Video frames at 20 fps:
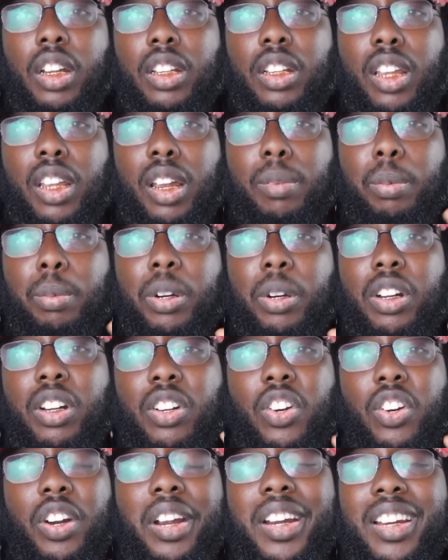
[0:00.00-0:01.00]
They
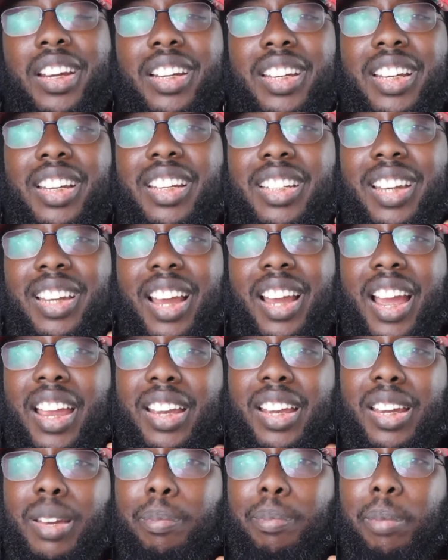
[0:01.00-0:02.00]
created these
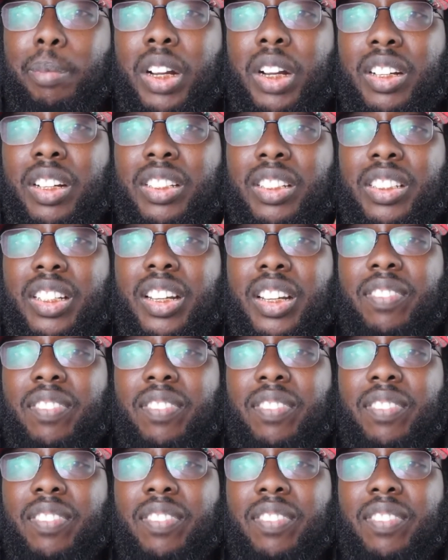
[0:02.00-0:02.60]
lightning bugs